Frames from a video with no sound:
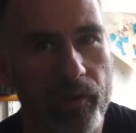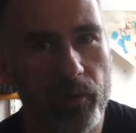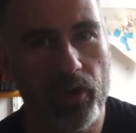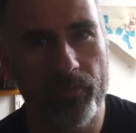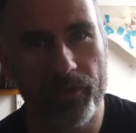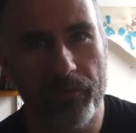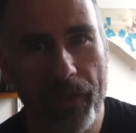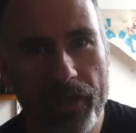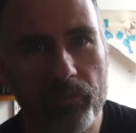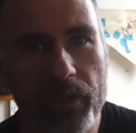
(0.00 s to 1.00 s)
when it comes to
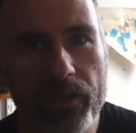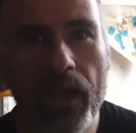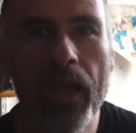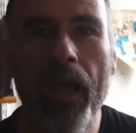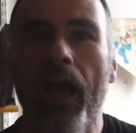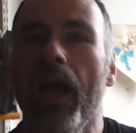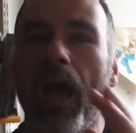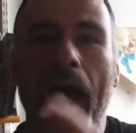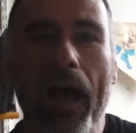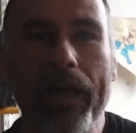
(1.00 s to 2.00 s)
measurement.
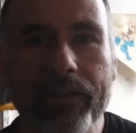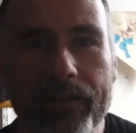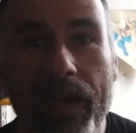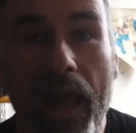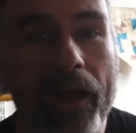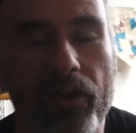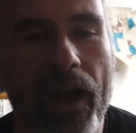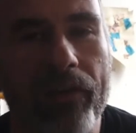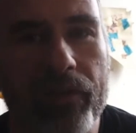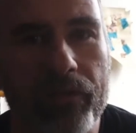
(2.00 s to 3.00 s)
And the latter
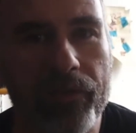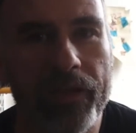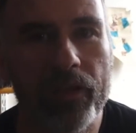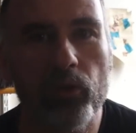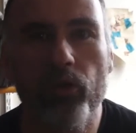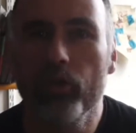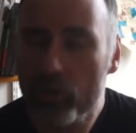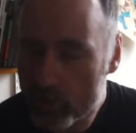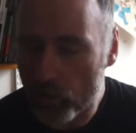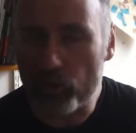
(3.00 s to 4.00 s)
half of the video
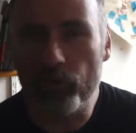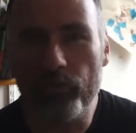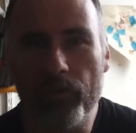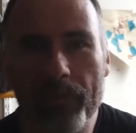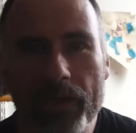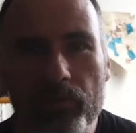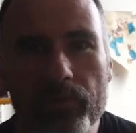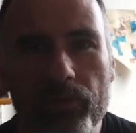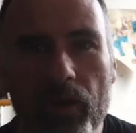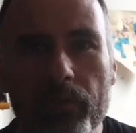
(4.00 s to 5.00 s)
talks you through the
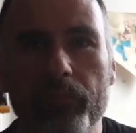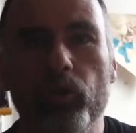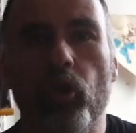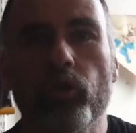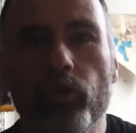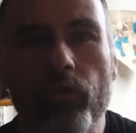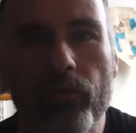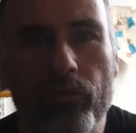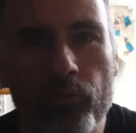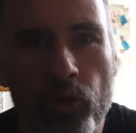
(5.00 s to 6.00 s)
measurement problem, talks you
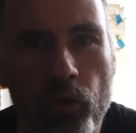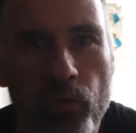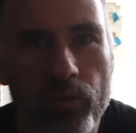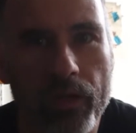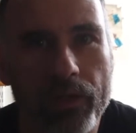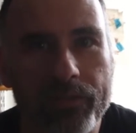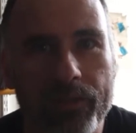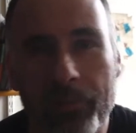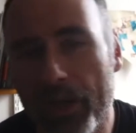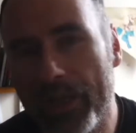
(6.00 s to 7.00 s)
through the
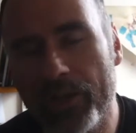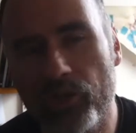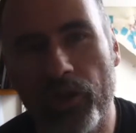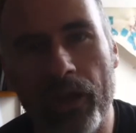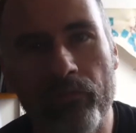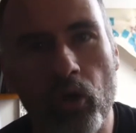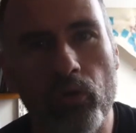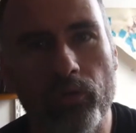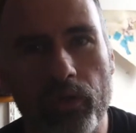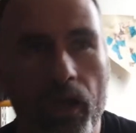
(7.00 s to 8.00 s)
simulation I
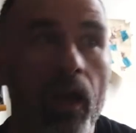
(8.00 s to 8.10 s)
wrote